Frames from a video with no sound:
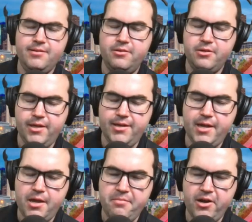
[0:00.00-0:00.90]
the
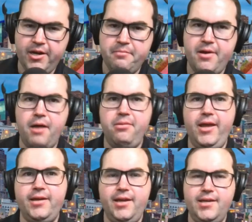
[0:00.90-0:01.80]
American
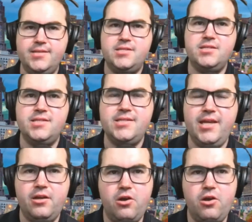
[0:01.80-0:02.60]
public is just sick